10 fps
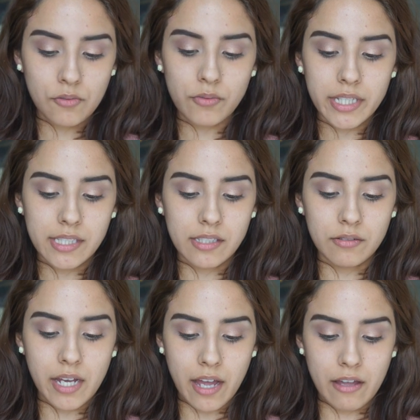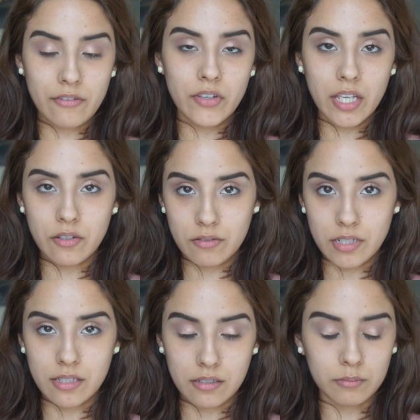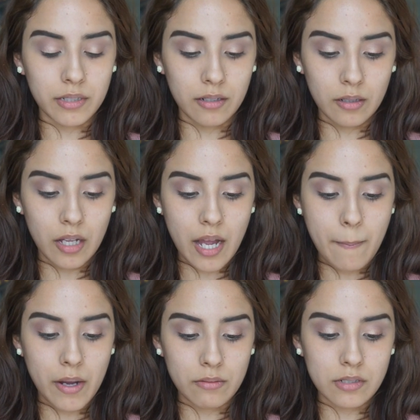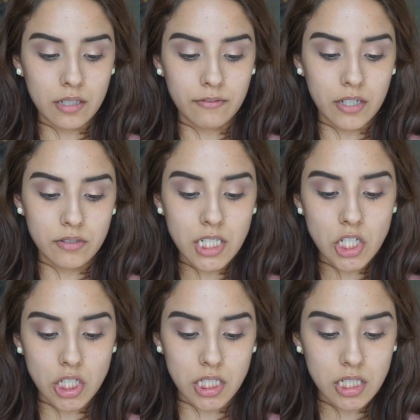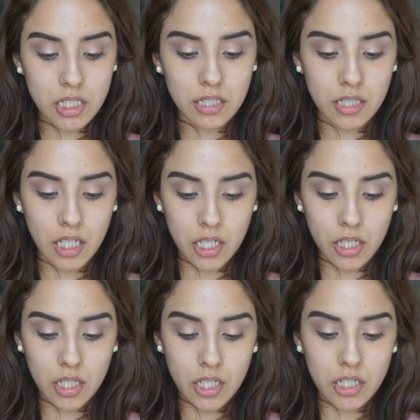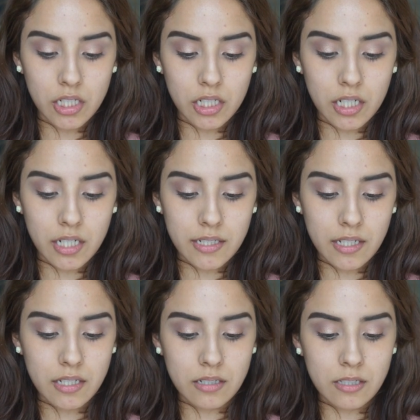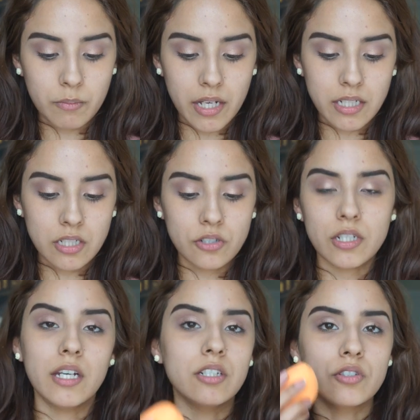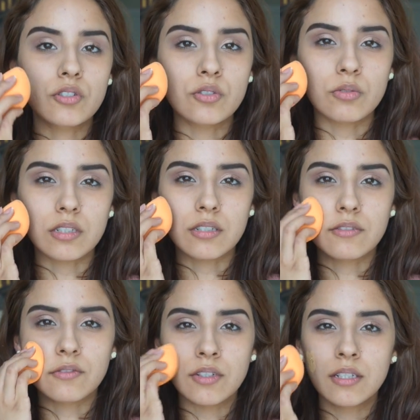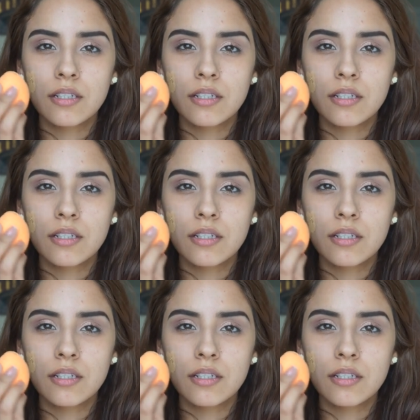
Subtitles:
Once you have a reasonable amount of foundation, you're gonna take your sponge and just sort of,